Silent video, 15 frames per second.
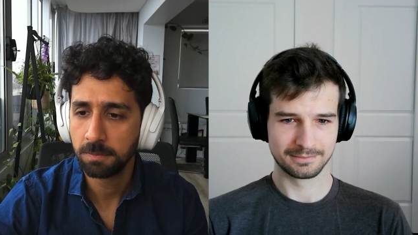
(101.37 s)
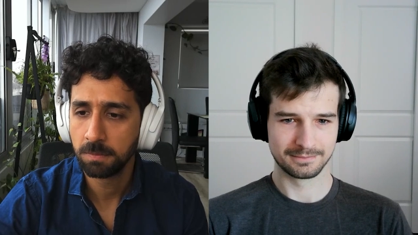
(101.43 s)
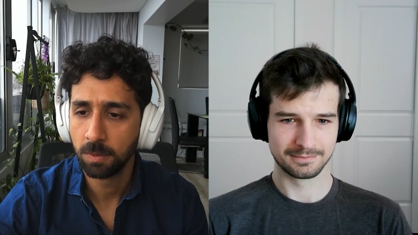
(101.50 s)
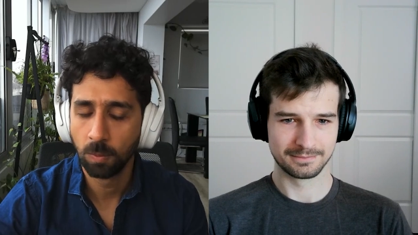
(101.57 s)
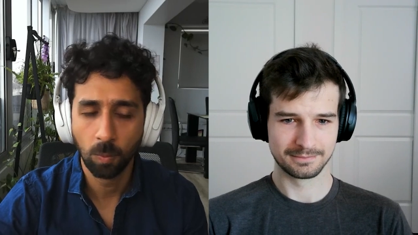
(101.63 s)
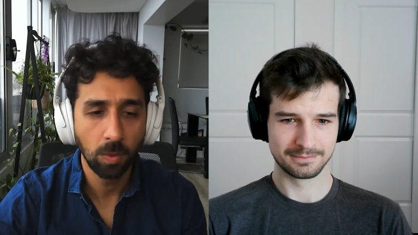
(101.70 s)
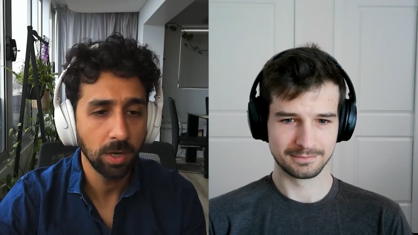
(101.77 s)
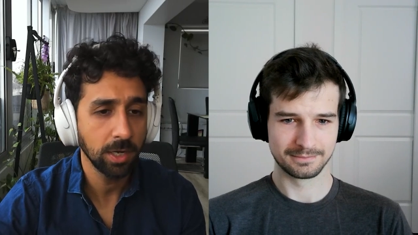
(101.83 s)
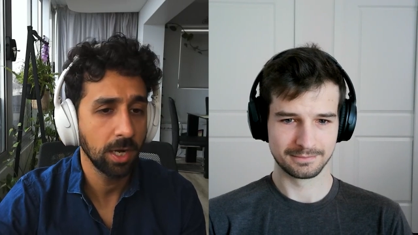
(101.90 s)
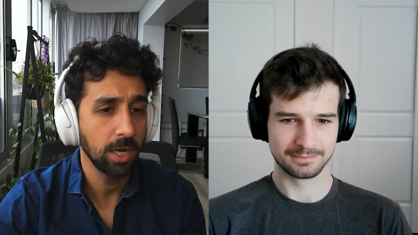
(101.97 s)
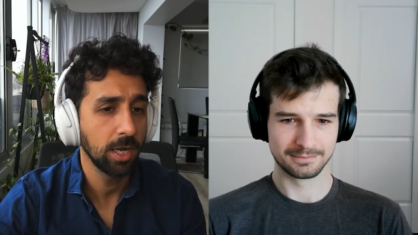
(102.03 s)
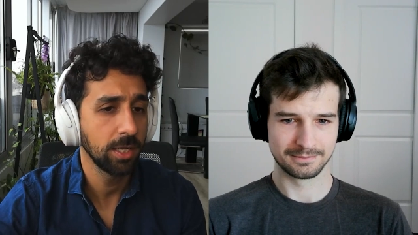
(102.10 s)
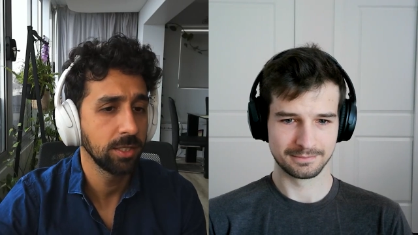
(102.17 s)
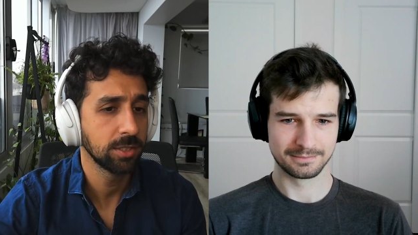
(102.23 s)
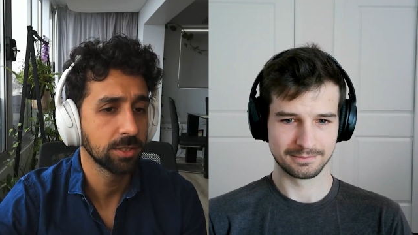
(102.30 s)
Speaker 1: Um, what
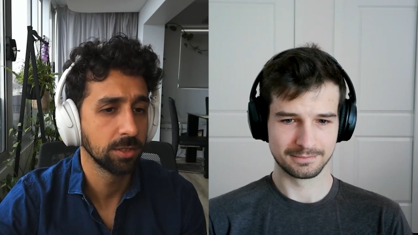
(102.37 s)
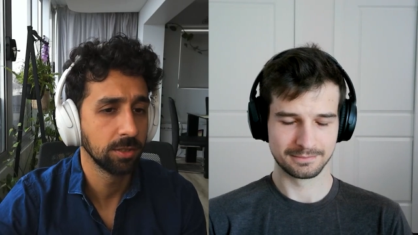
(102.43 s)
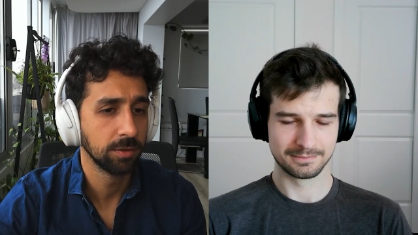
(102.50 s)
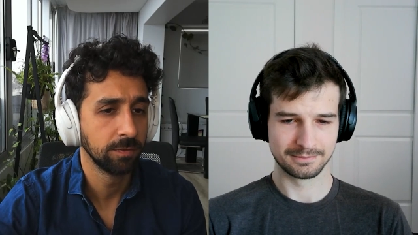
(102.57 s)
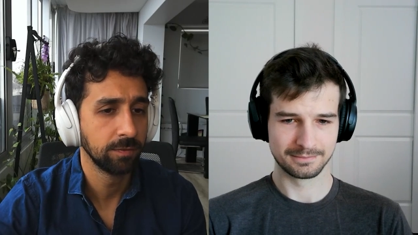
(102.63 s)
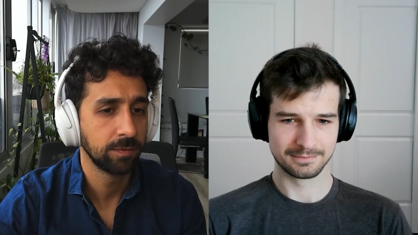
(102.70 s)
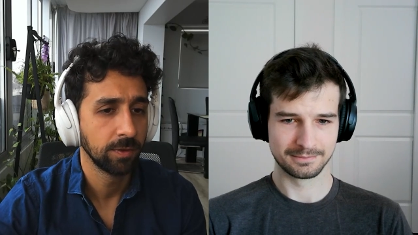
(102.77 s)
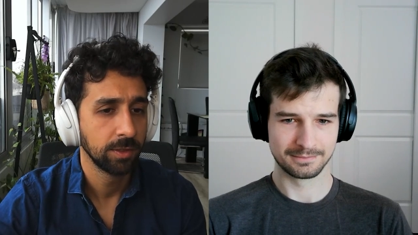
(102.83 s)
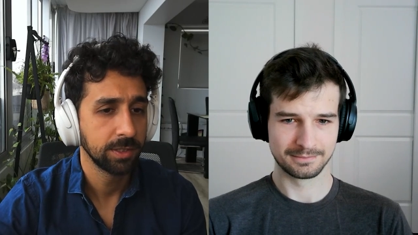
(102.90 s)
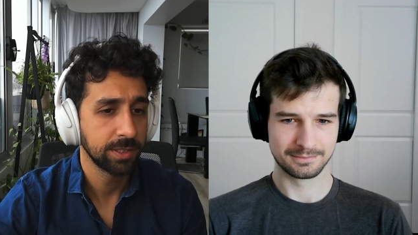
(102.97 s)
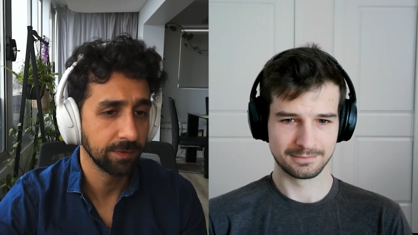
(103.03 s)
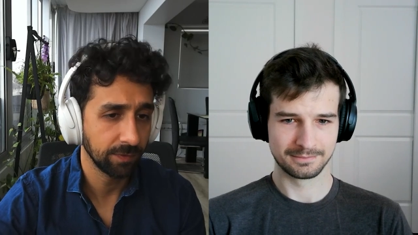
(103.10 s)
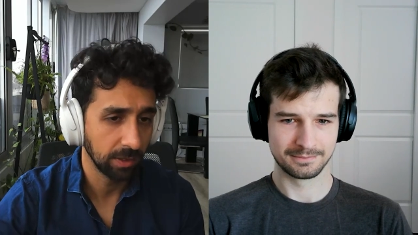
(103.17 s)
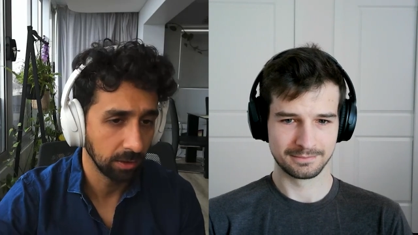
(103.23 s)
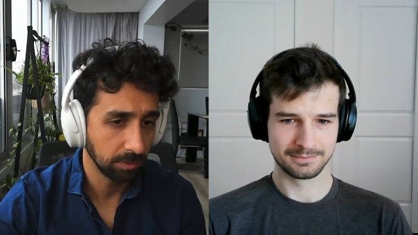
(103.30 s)
kinds of
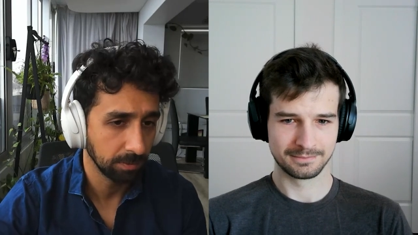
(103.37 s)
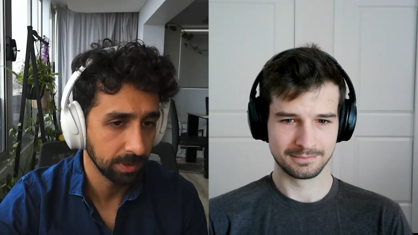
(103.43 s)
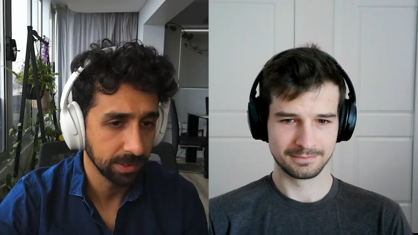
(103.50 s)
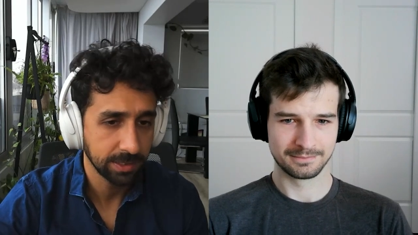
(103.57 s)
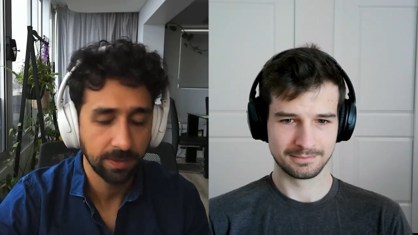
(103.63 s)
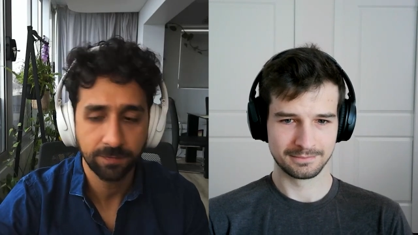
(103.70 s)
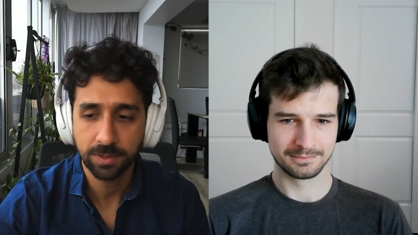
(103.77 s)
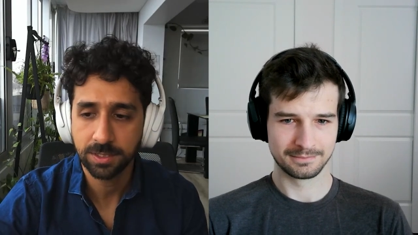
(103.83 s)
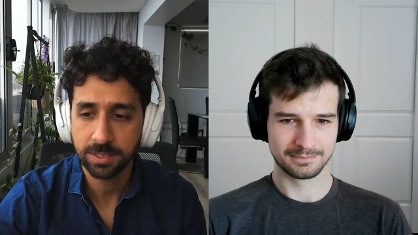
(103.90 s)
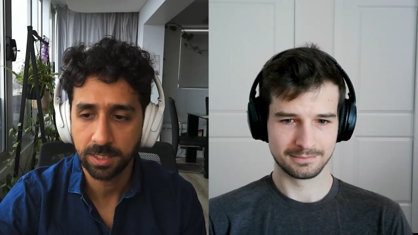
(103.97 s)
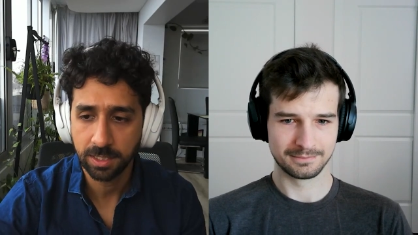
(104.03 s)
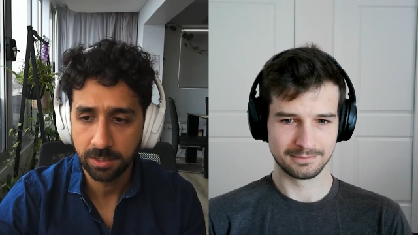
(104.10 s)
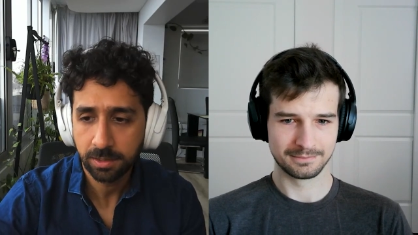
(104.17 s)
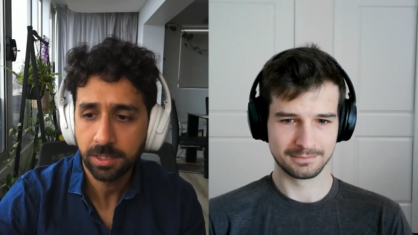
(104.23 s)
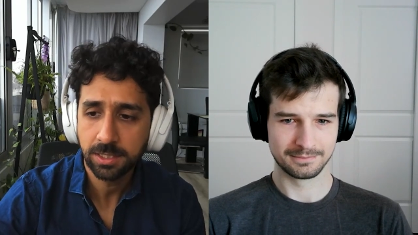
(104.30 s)
developments have you
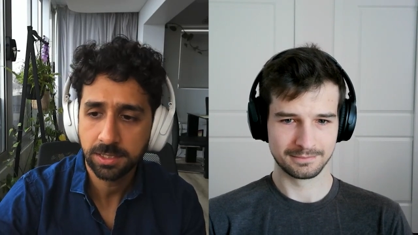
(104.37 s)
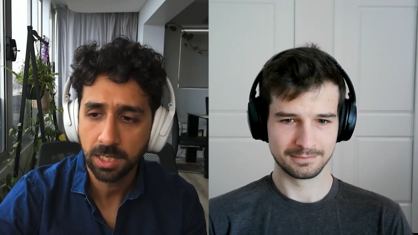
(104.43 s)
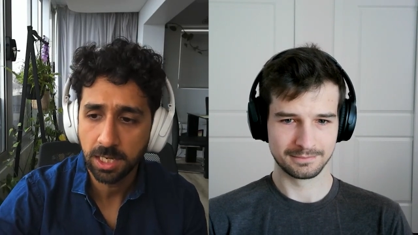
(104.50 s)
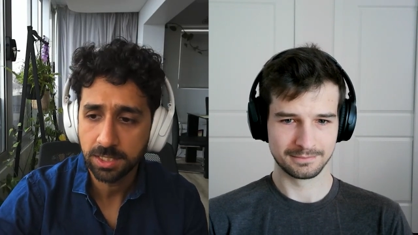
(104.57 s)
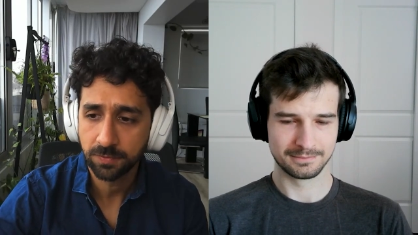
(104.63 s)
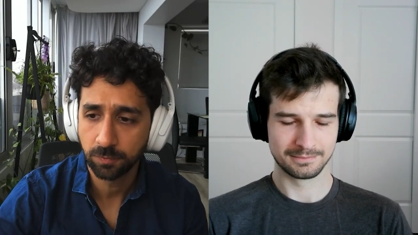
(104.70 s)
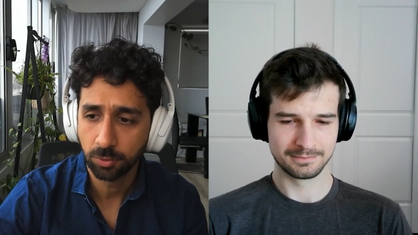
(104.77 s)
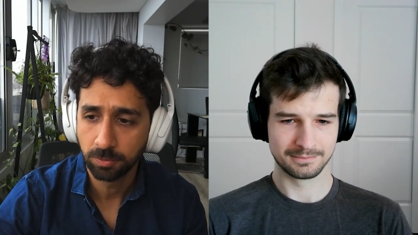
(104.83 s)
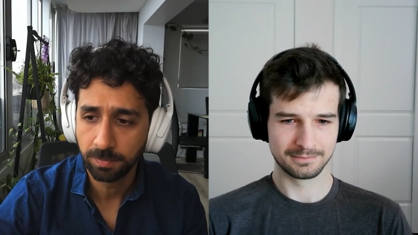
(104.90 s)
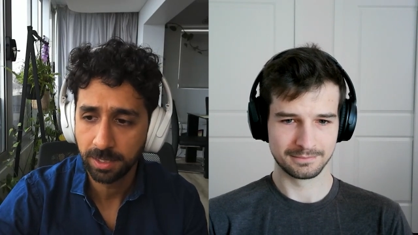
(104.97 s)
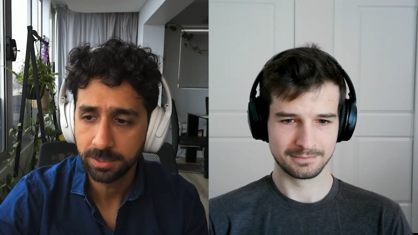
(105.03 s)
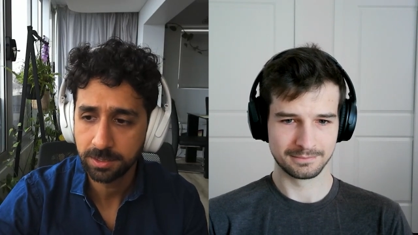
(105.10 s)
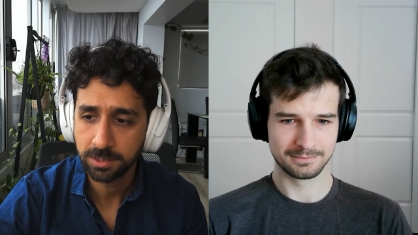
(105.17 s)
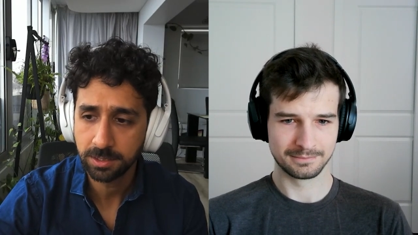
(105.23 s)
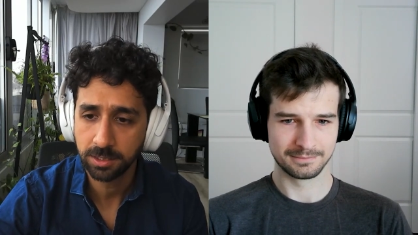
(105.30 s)
seen these last four
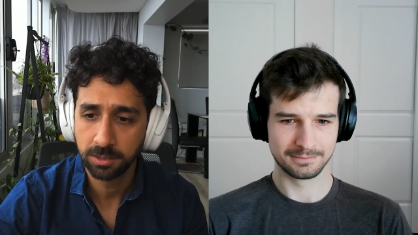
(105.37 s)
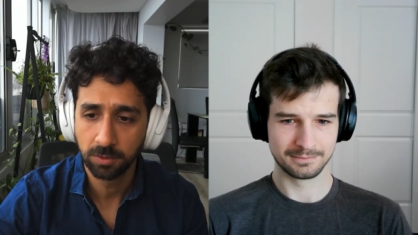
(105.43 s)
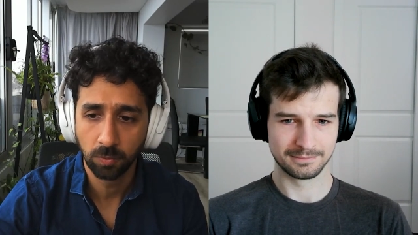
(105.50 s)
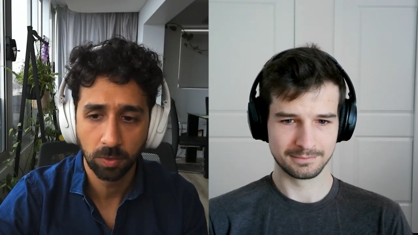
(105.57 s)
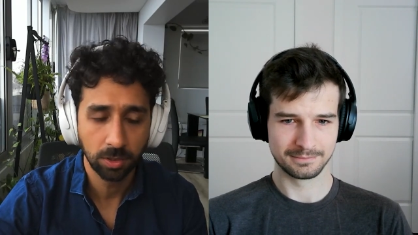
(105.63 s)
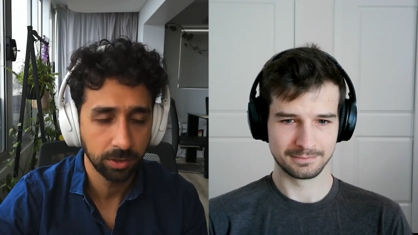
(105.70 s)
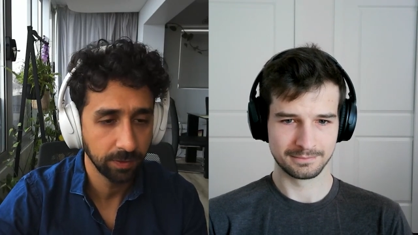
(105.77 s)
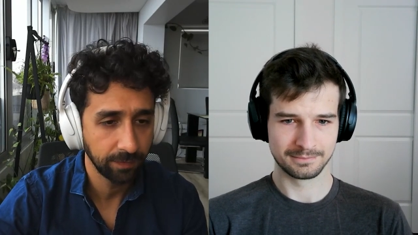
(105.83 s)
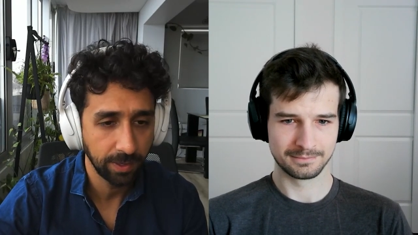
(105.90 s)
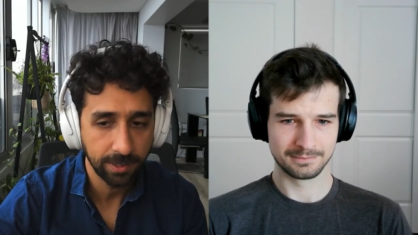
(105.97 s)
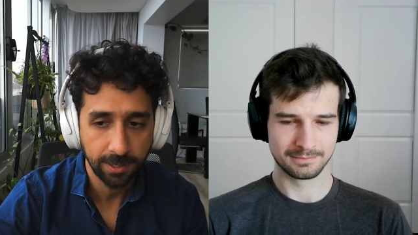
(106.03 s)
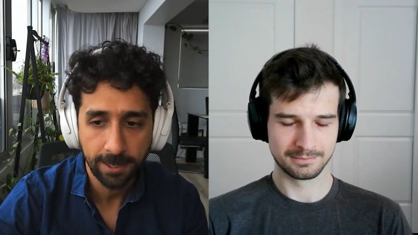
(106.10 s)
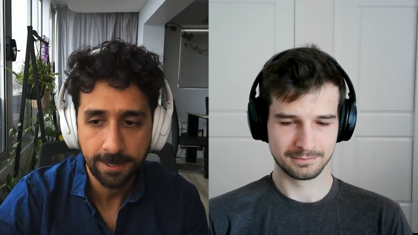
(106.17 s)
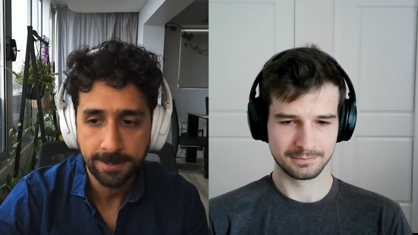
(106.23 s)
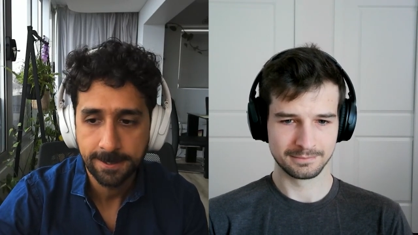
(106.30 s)
months in the world of A
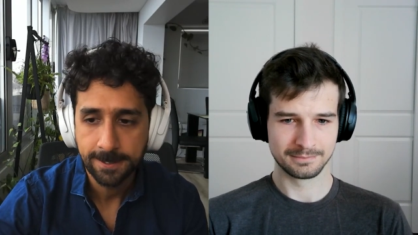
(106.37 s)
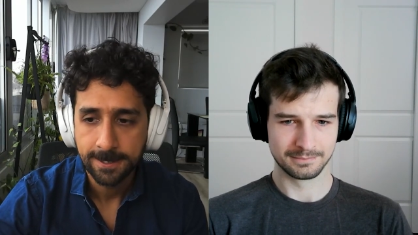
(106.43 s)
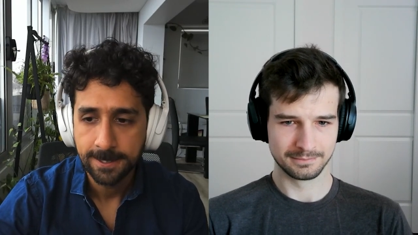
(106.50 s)
I?